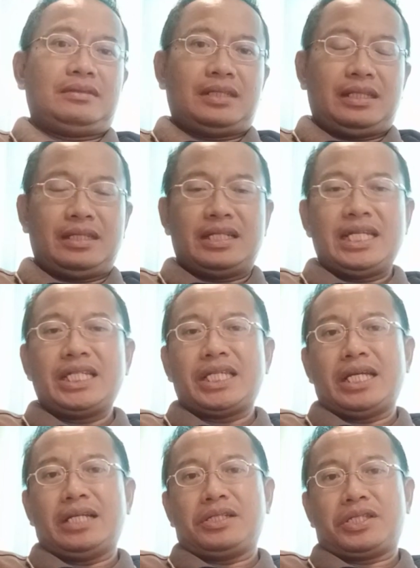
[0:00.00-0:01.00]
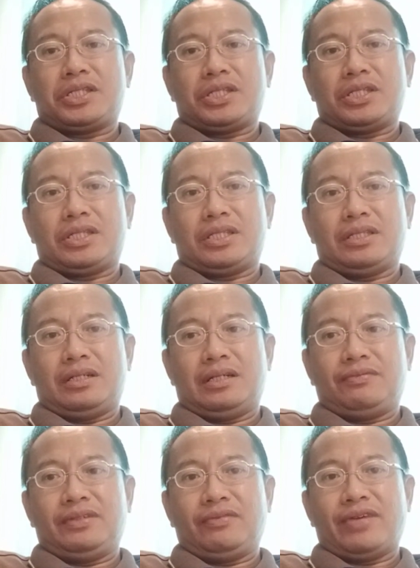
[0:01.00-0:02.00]
the details
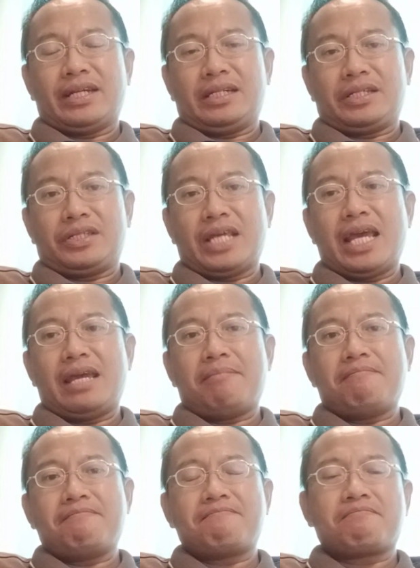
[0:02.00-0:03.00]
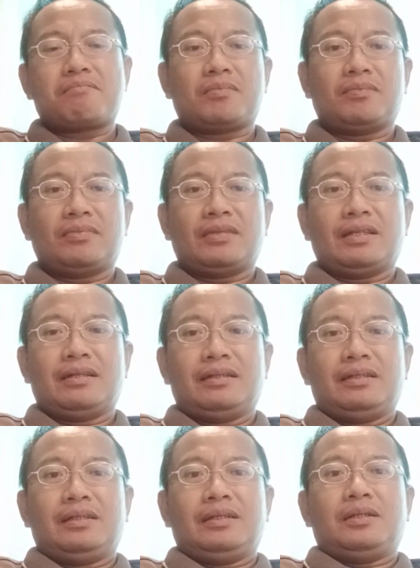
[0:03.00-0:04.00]
of the final exam
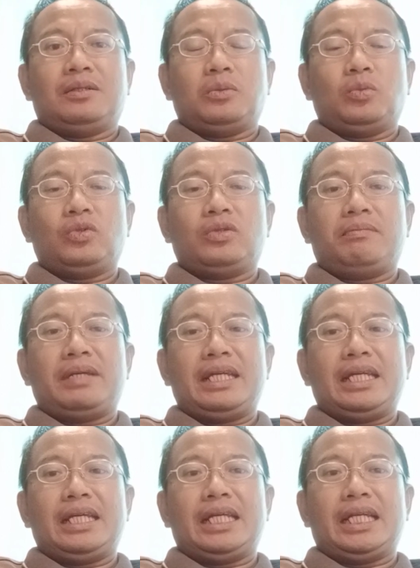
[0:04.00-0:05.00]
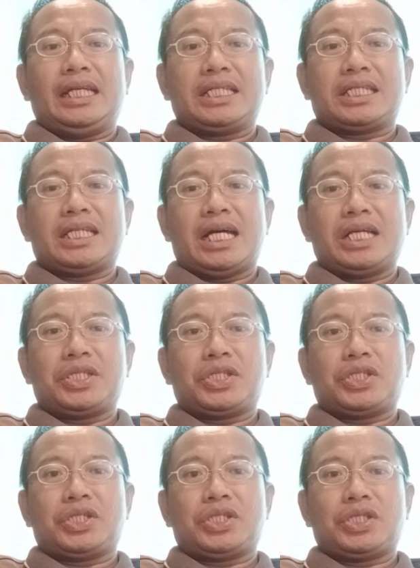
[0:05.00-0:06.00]
would be
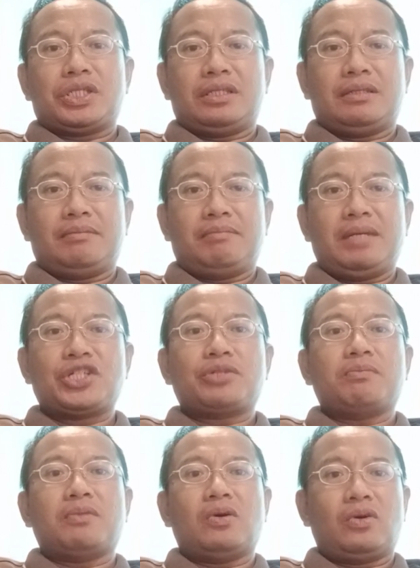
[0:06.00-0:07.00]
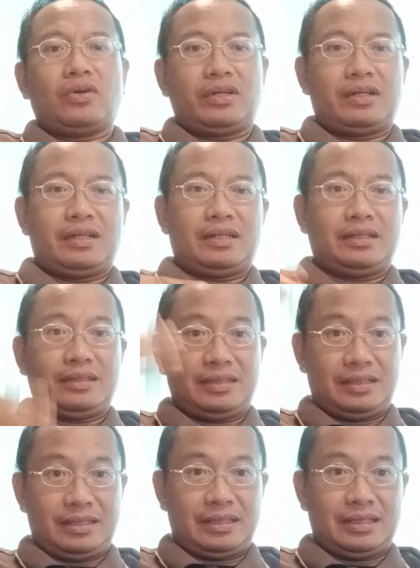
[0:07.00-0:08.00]
discussed much more
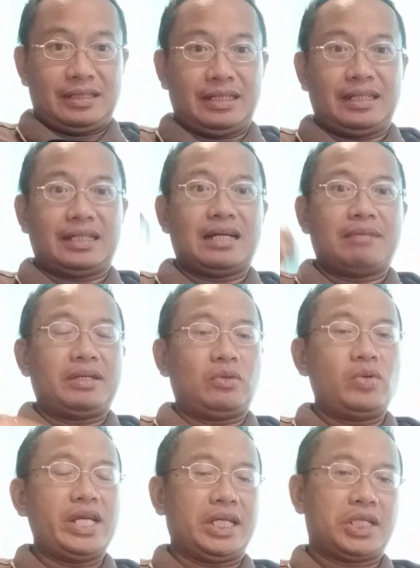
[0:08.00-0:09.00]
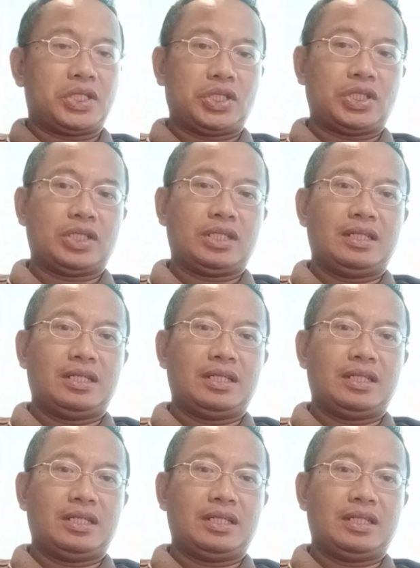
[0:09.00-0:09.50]
in the coming weeks.